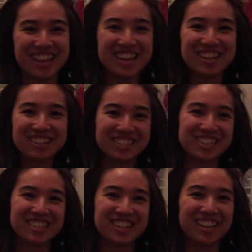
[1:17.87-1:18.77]
say you're
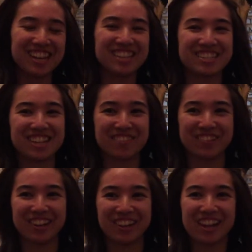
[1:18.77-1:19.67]
teaching in
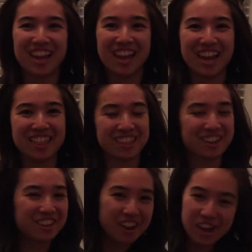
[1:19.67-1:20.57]
summer and
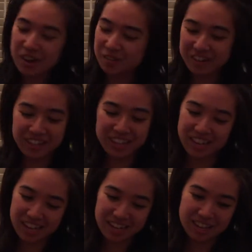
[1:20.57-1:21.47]
they're not really
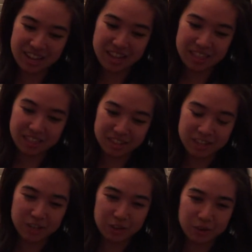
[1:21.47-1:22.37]
getting the
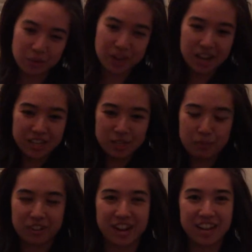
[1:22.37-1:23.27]
cue to
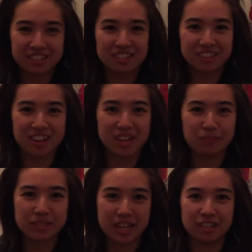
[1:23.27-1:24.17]
put their hands on their
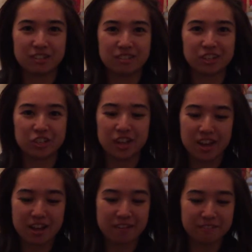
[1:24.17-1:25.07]
hips and do the
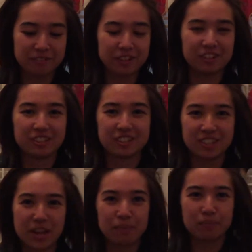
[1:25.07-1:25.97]
shuffle step